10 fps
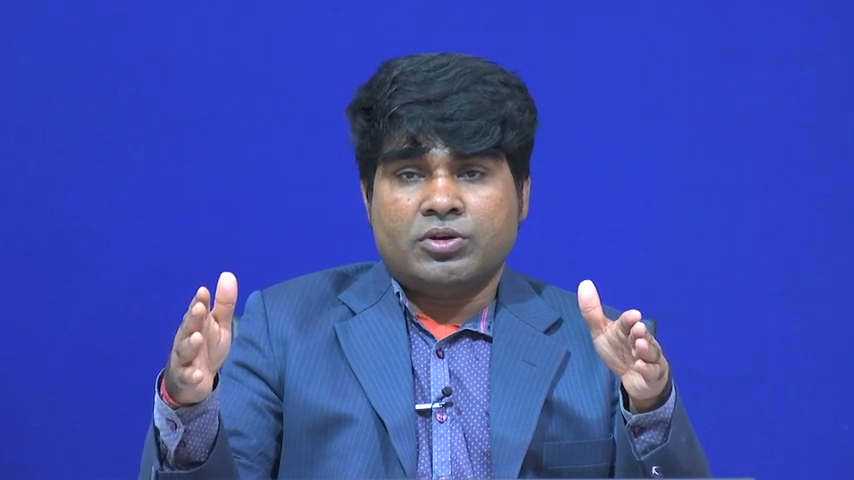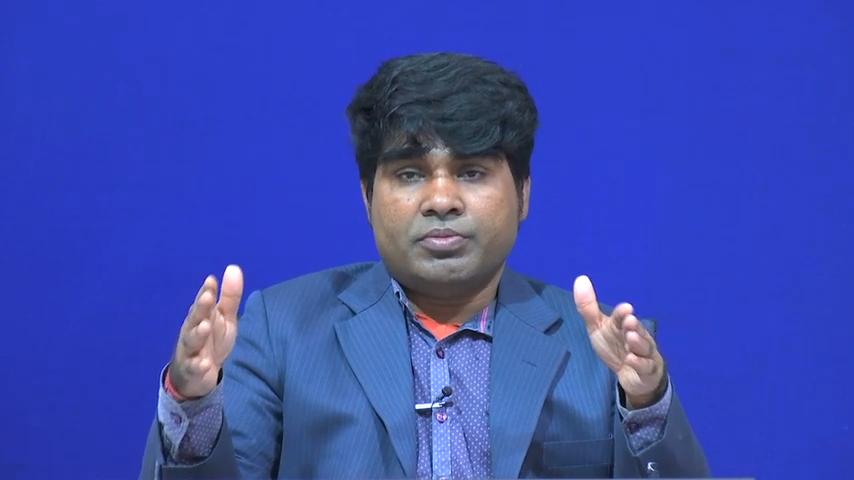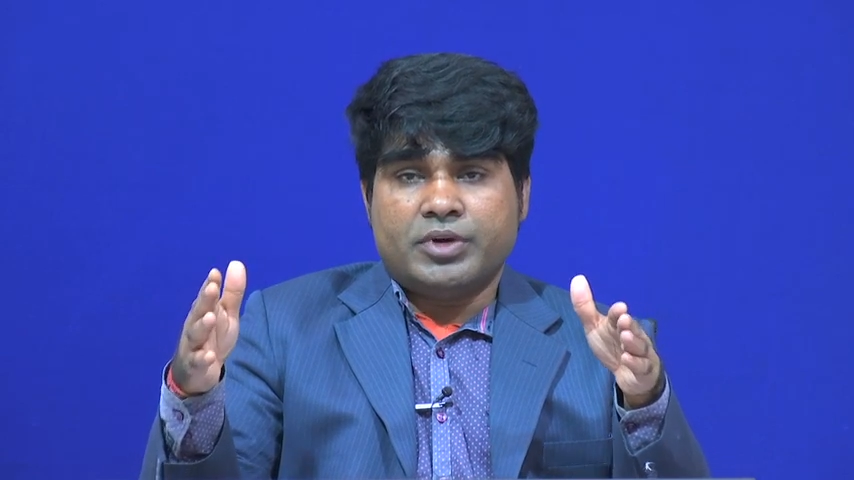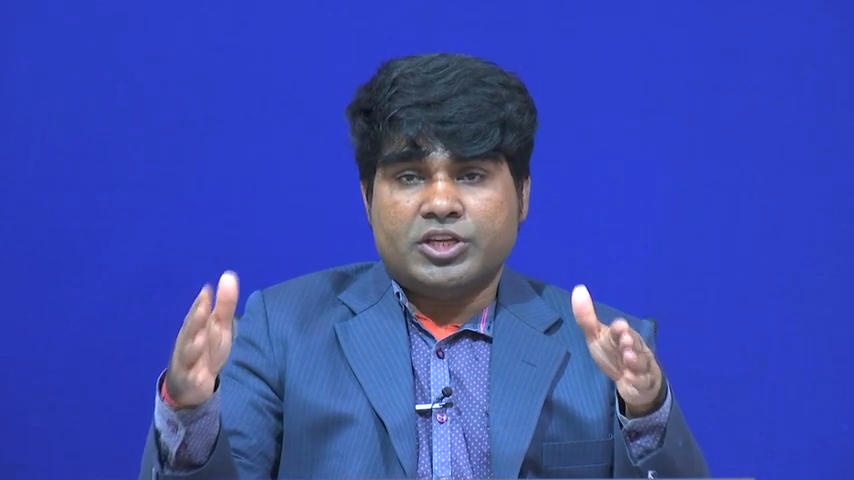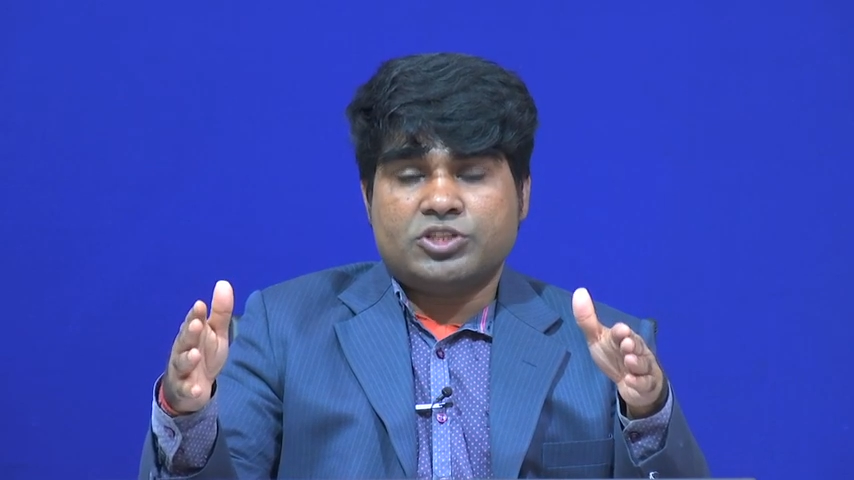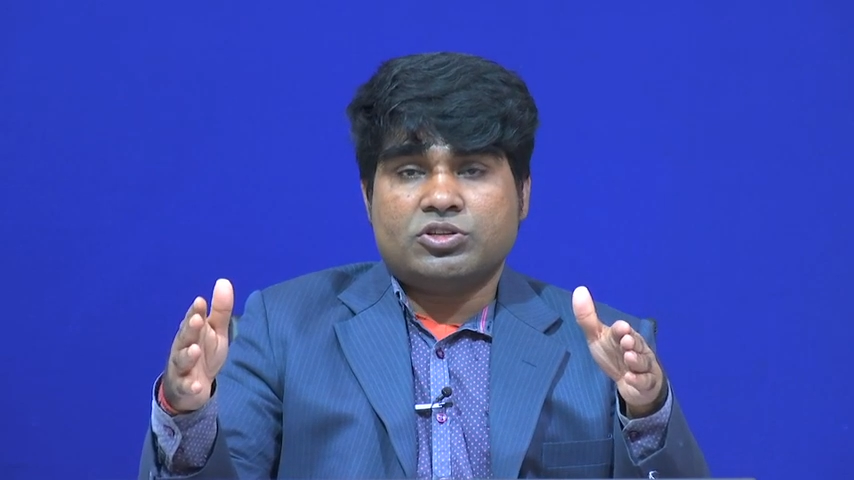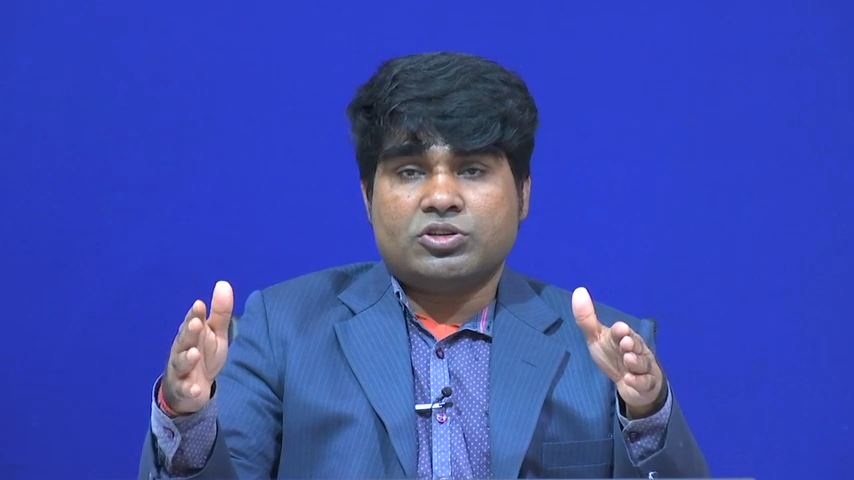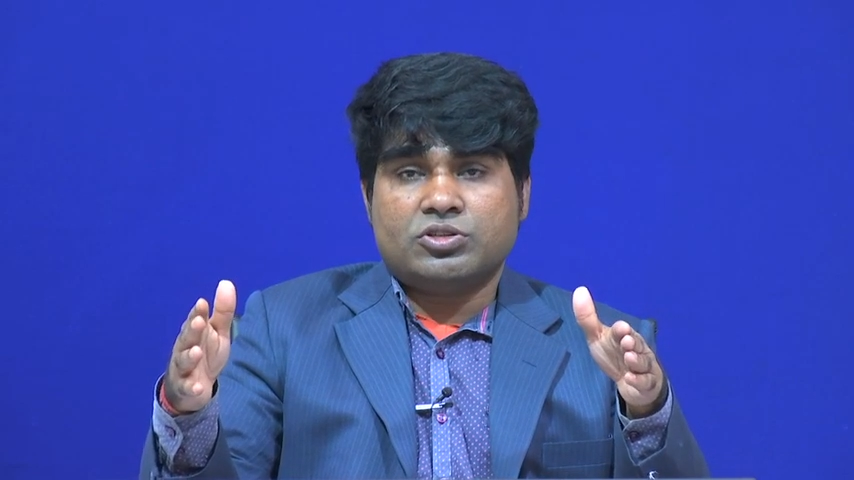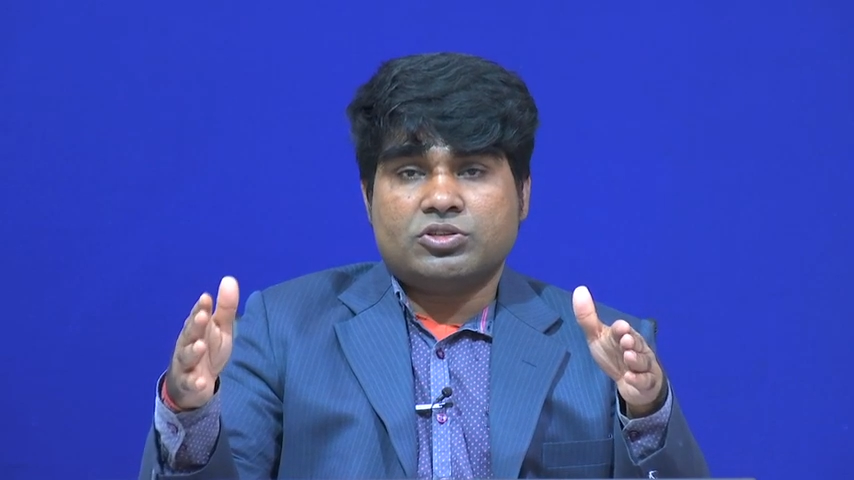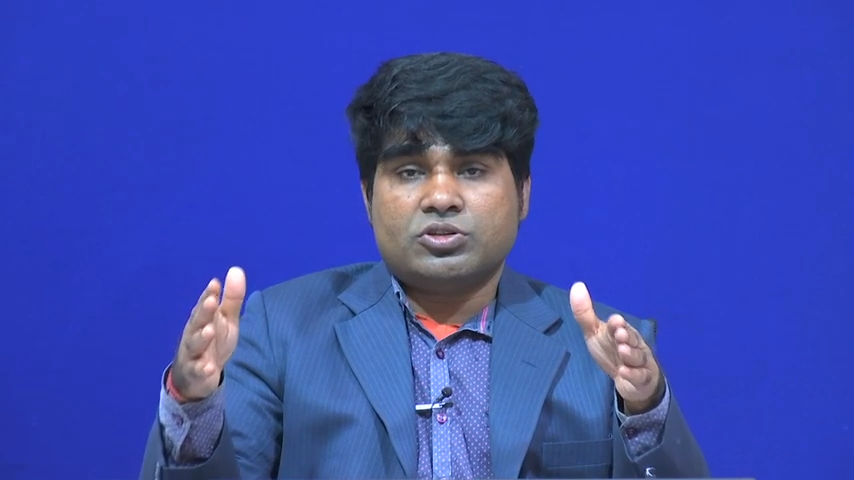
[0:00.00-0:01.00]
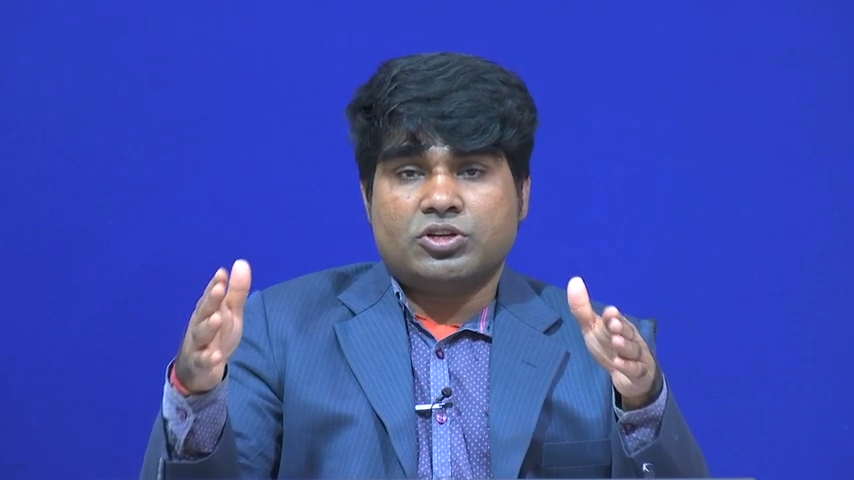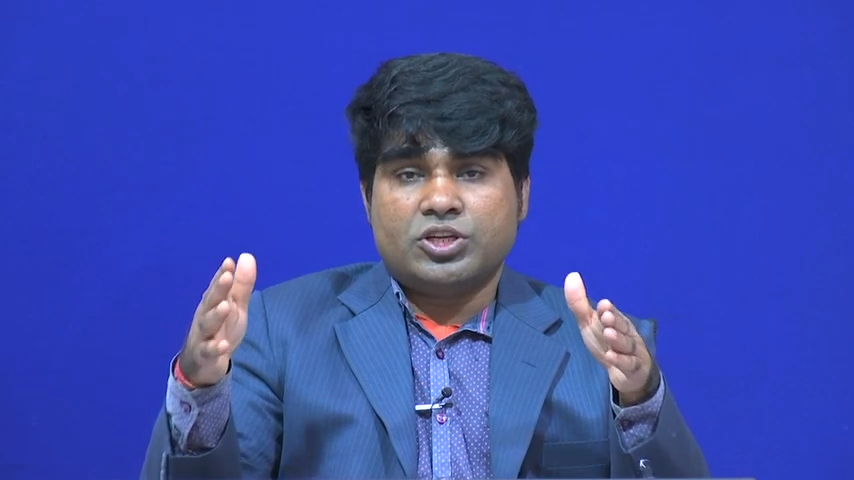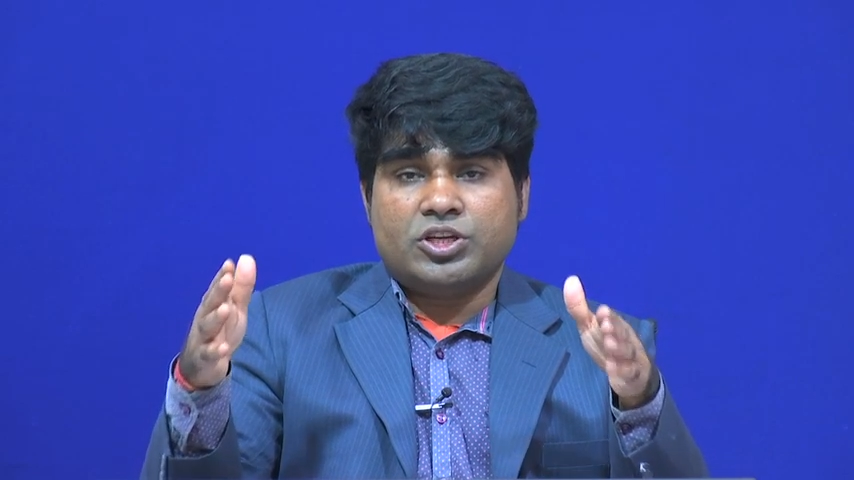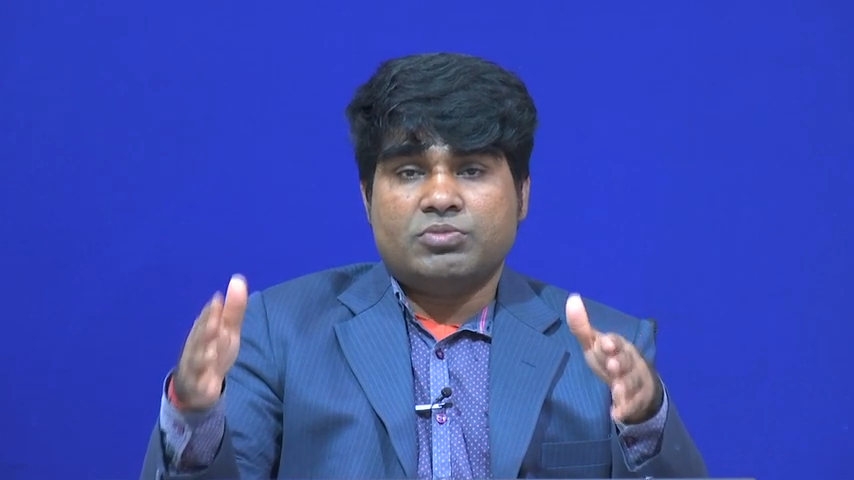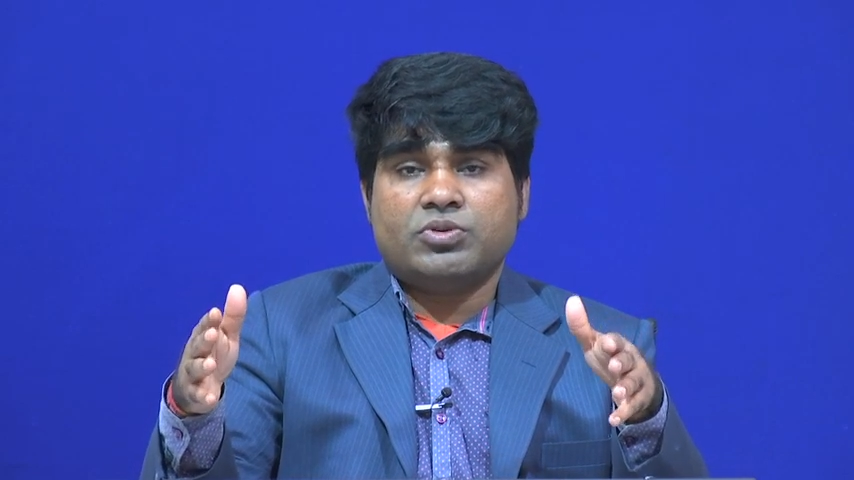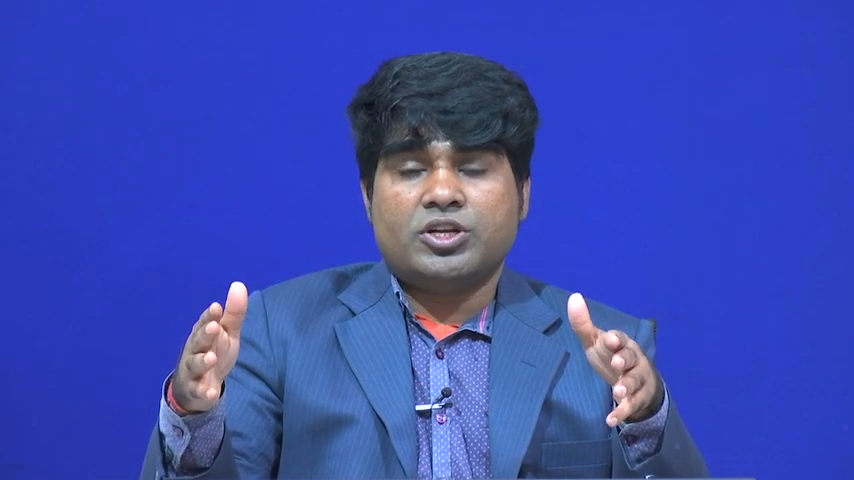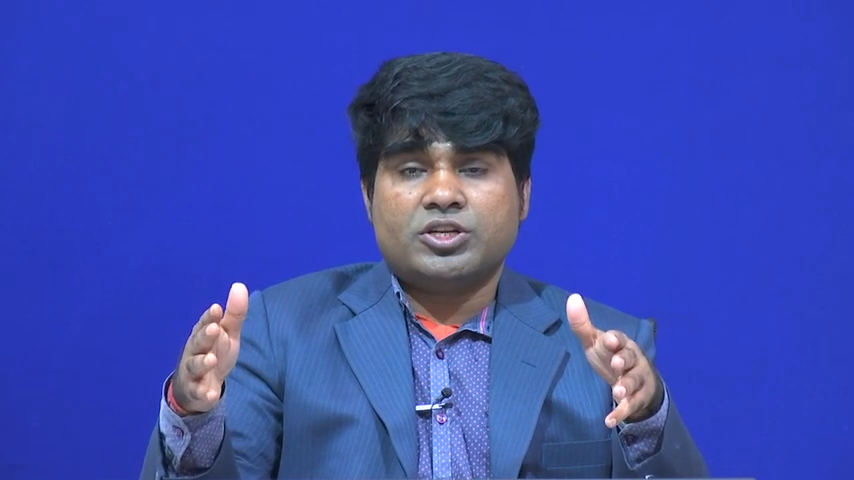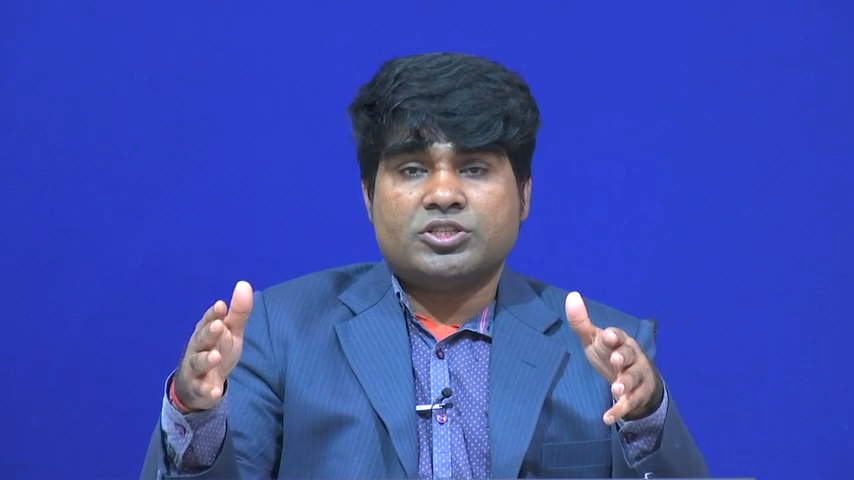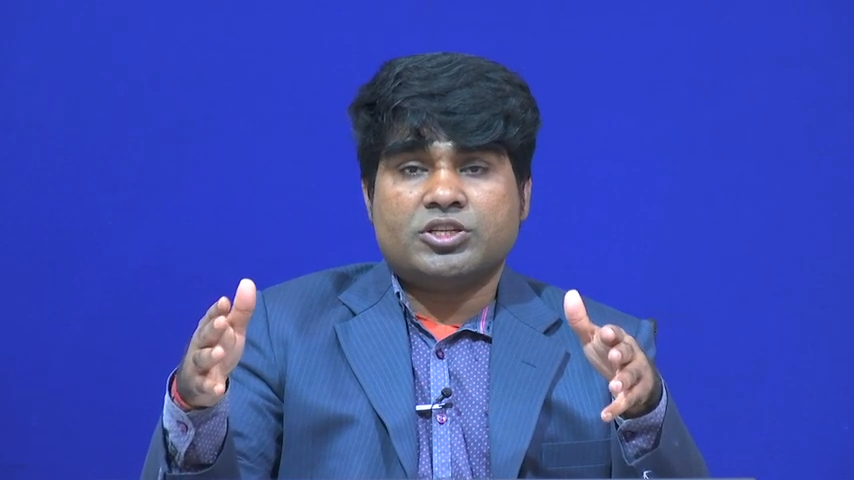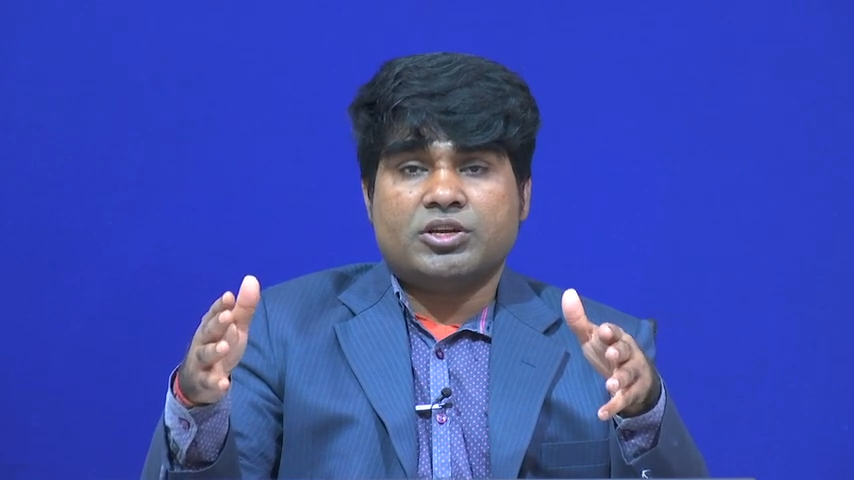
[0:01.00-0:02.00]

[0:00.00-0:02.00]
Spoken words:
predictions or inference